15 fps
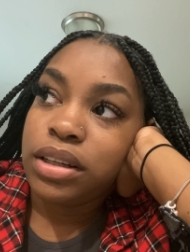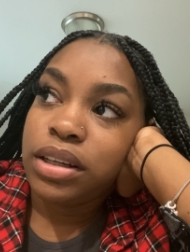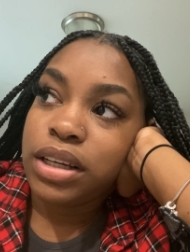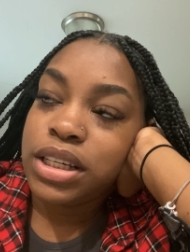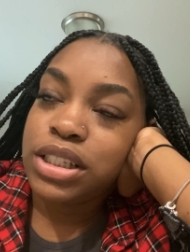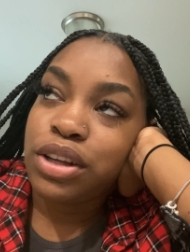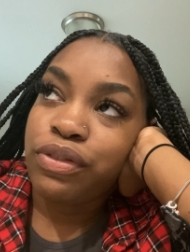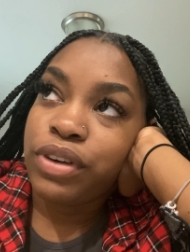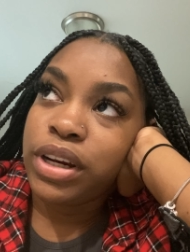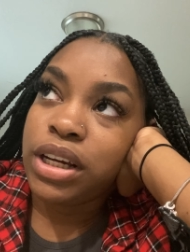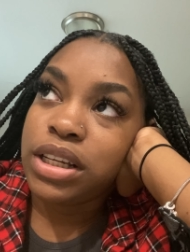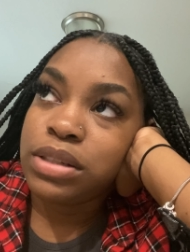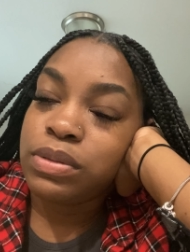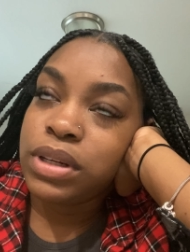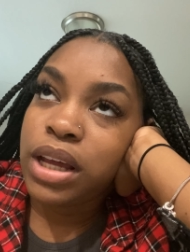it's so funny
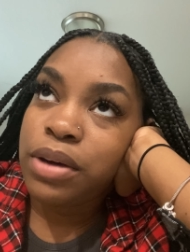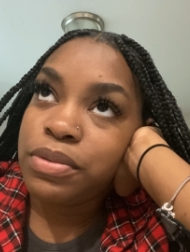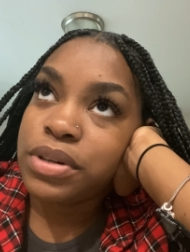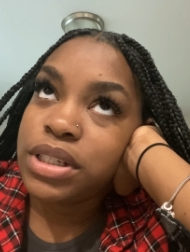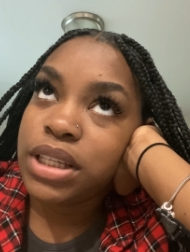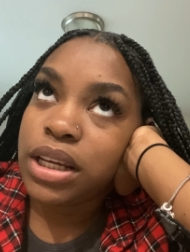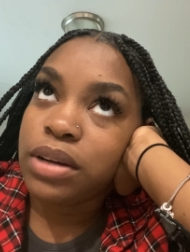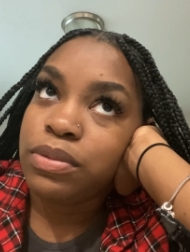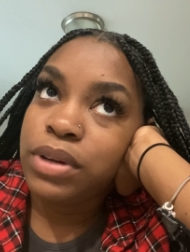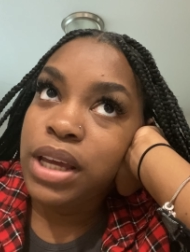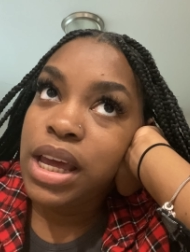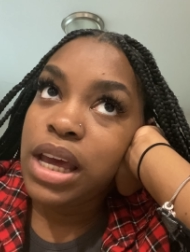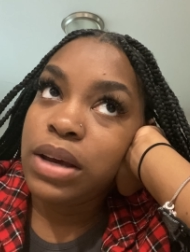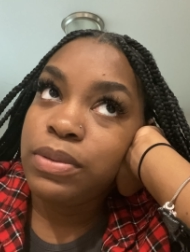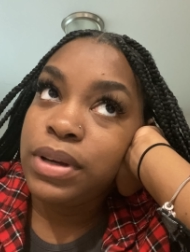because when they were sick,
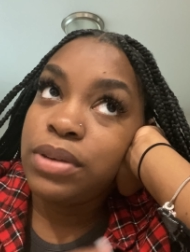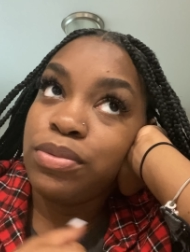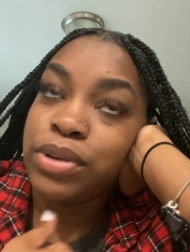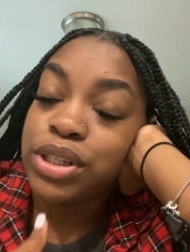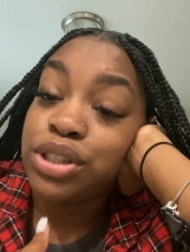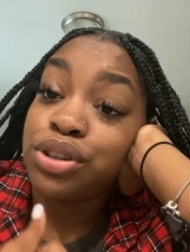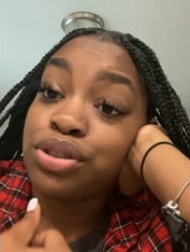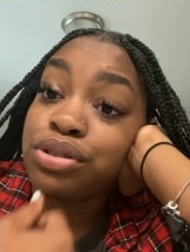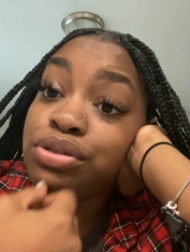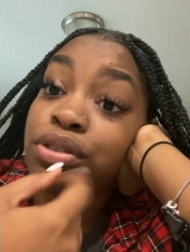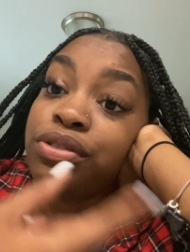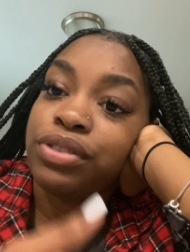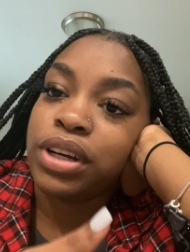we, we went to the store for